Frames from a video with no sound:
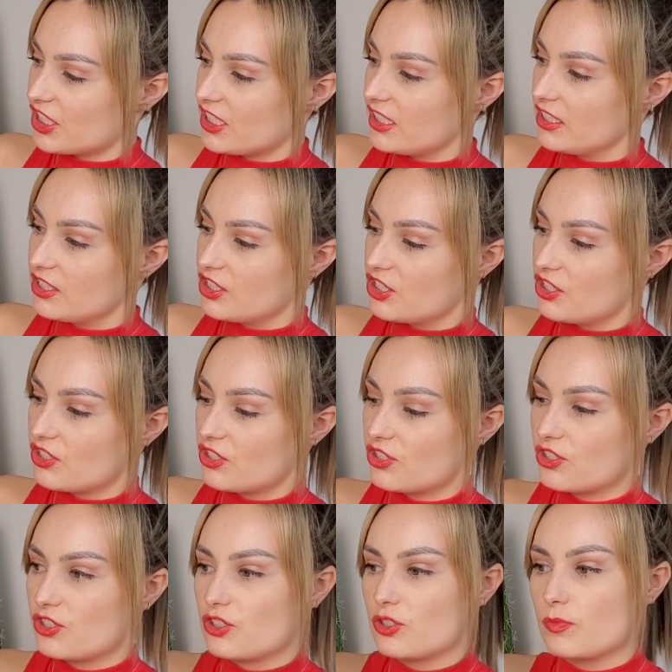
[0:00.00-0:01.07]
It's
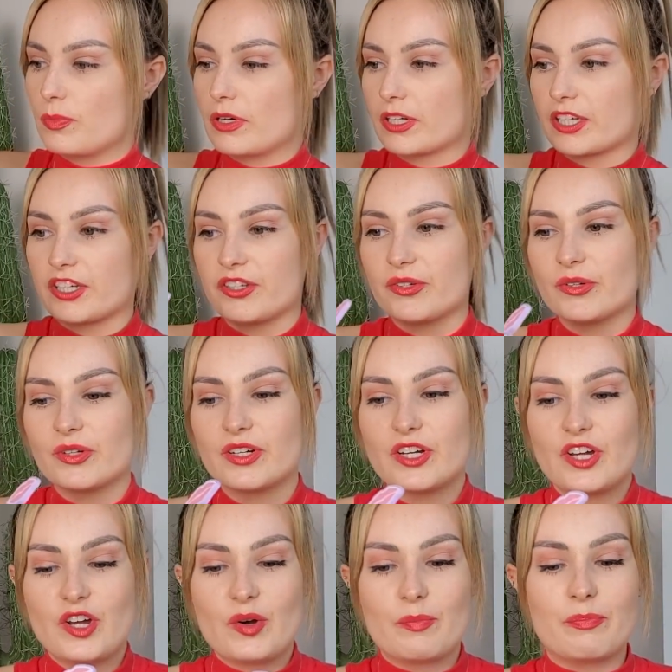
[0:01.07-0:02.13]
super cute,
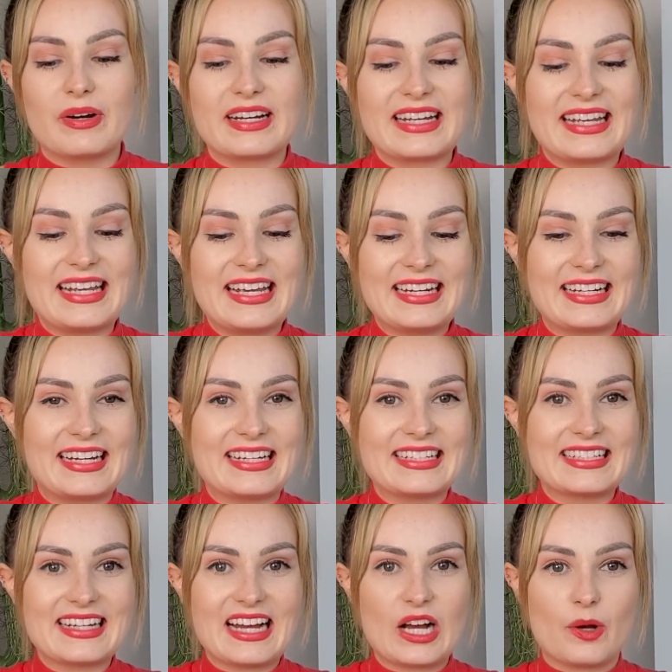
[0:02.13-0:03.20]
but in it,
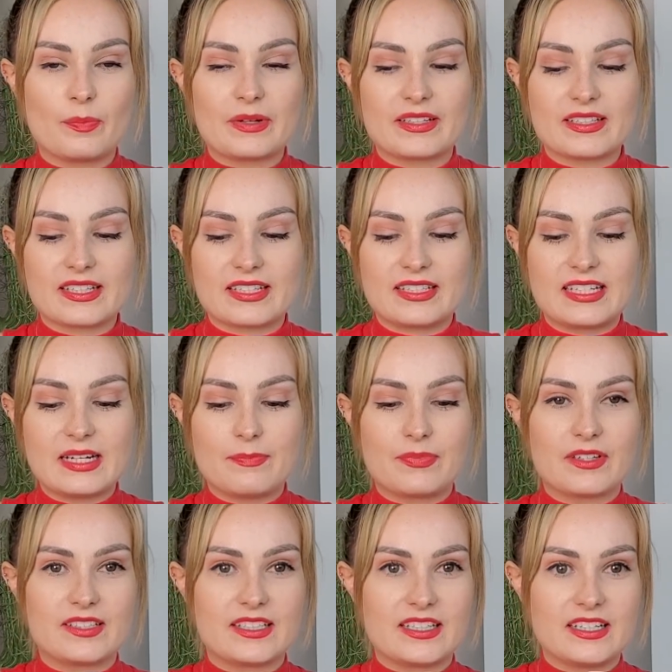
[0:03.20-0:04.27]
helping steep the
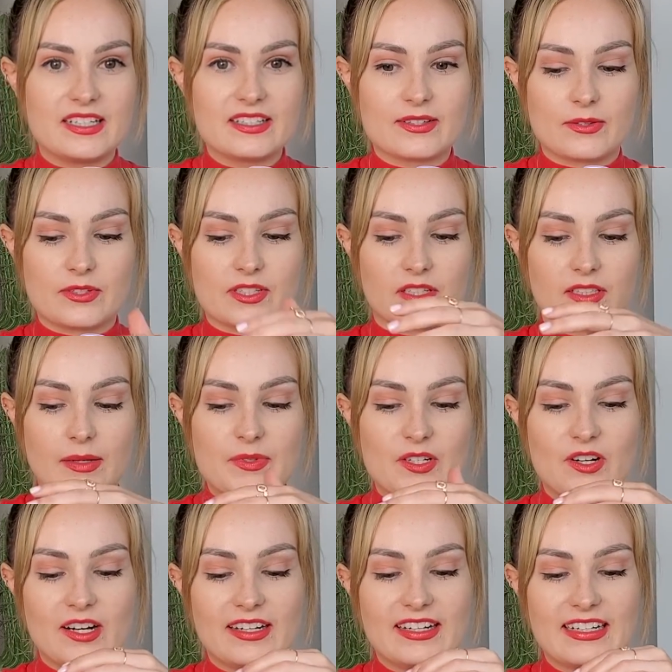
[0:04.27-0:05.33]
tea, so there's the lips
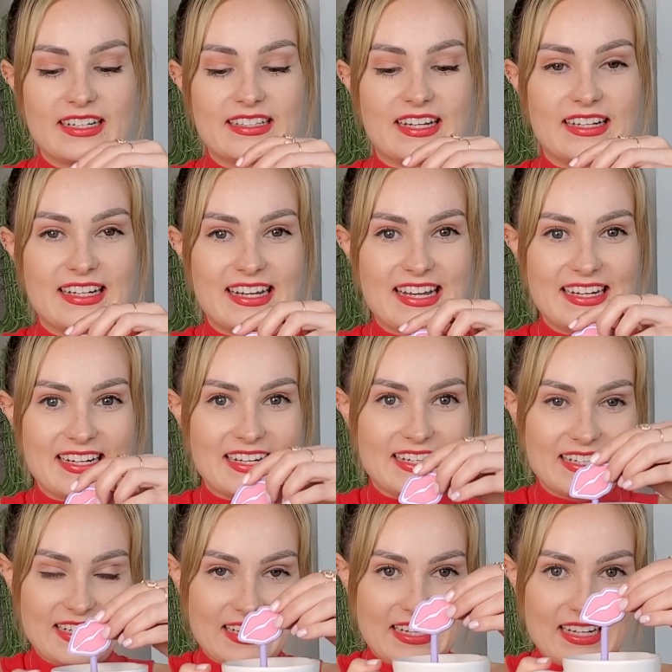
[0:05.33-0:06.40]
on it, and then in
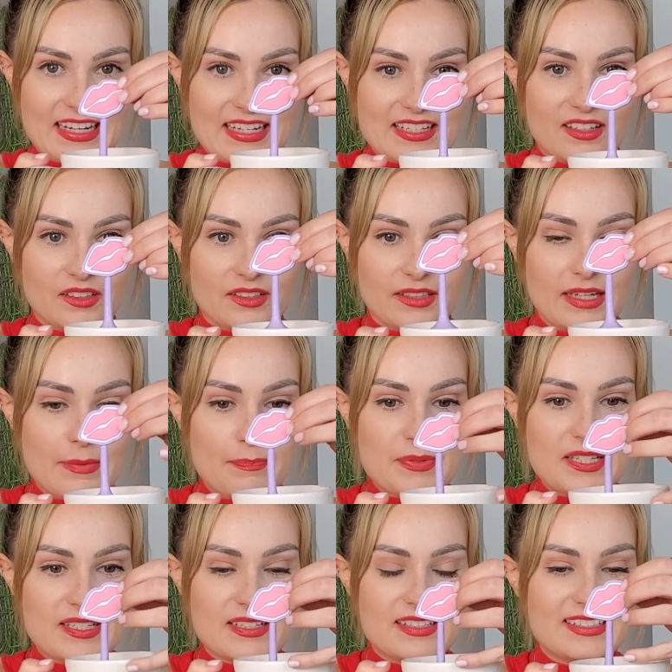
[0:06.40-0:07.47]
it is a
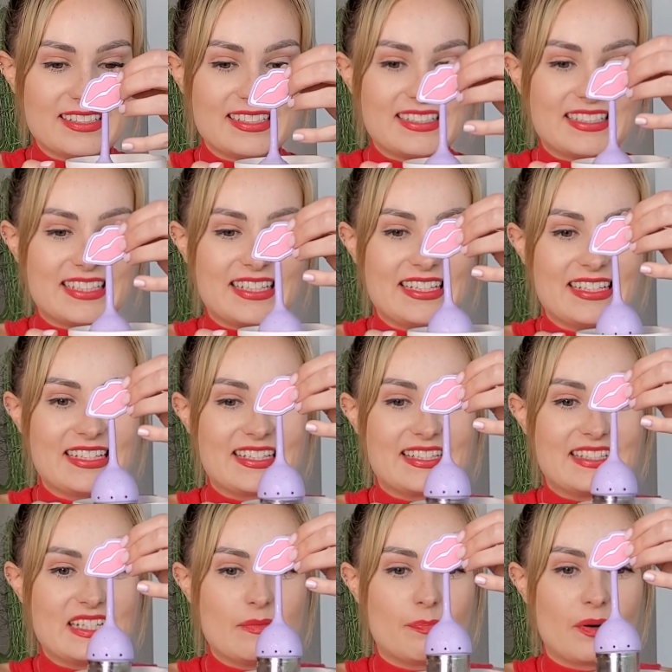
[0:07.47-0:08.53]
lips tea
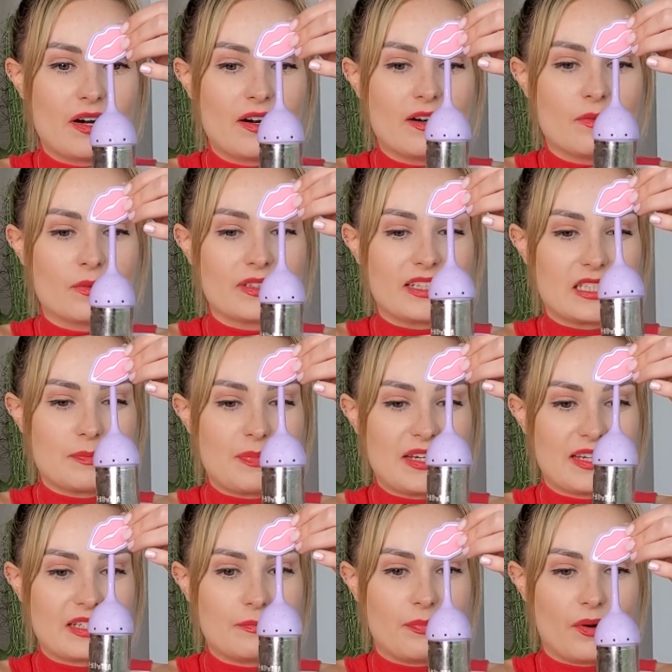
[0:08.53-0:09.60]
steeper that's pink
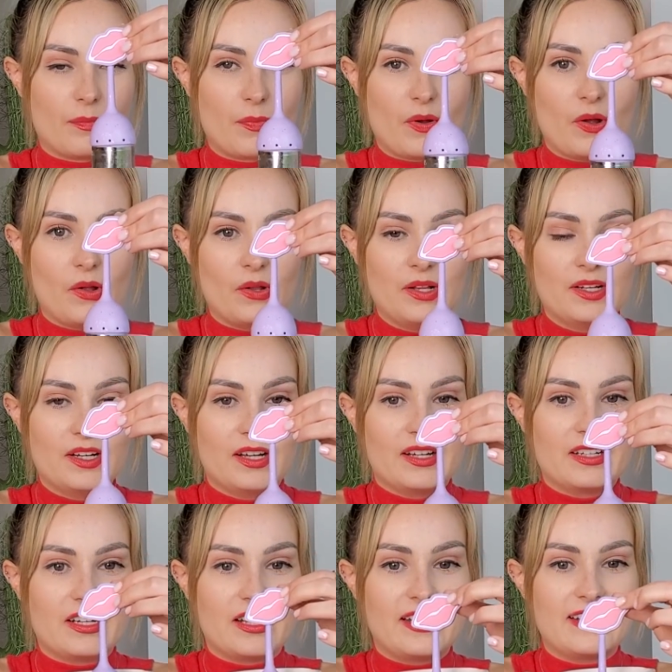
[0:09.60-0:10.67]
and purple,
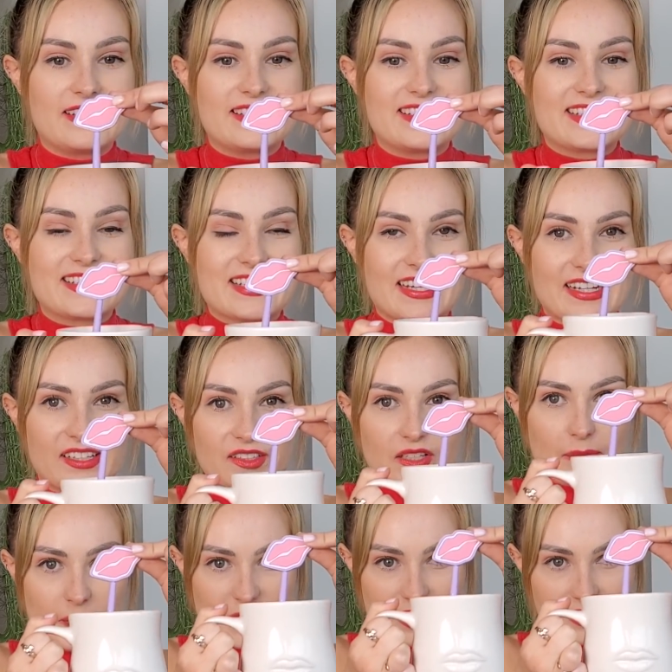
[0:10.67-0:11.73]
and it's just like
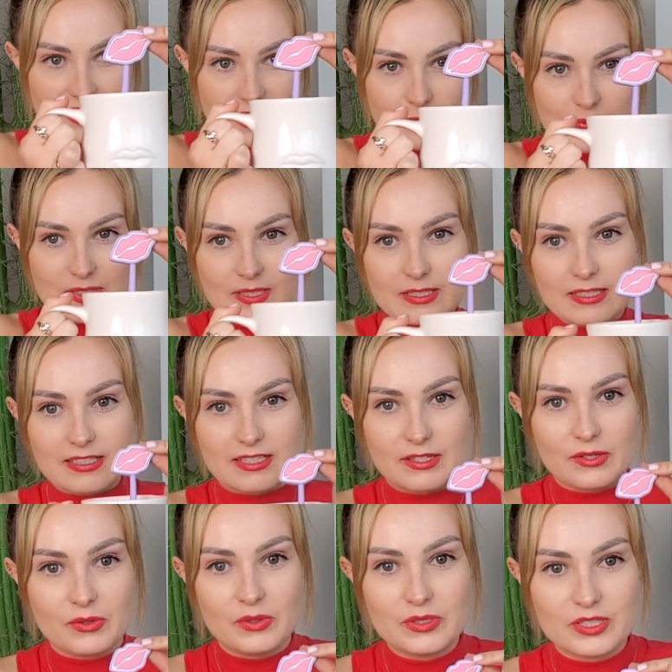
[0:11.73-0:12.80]
lips on lips.
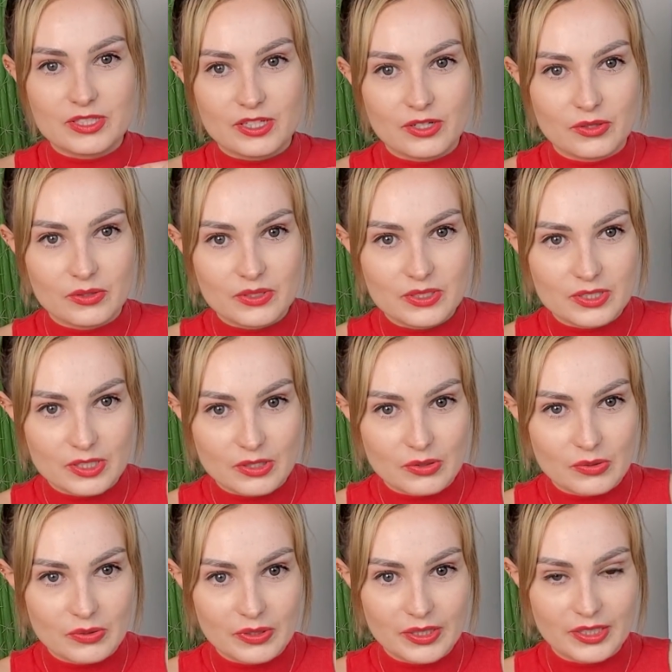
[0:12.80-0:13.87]
So
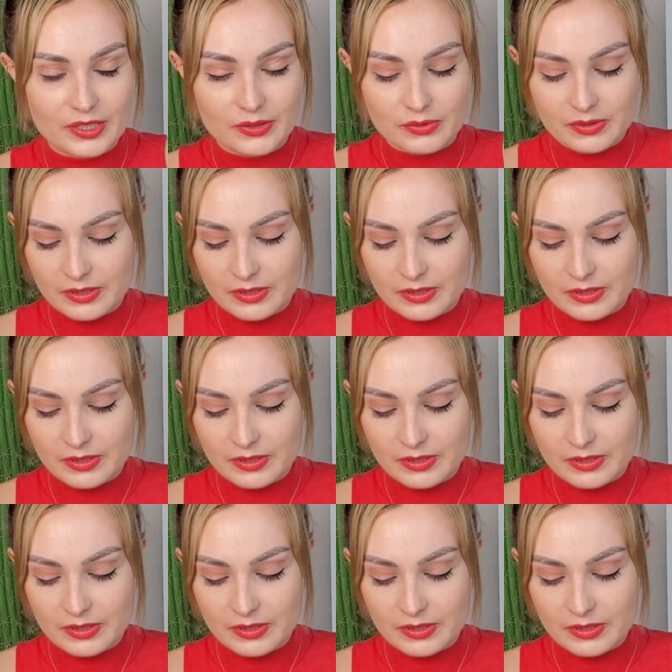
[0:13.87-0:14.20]
cute.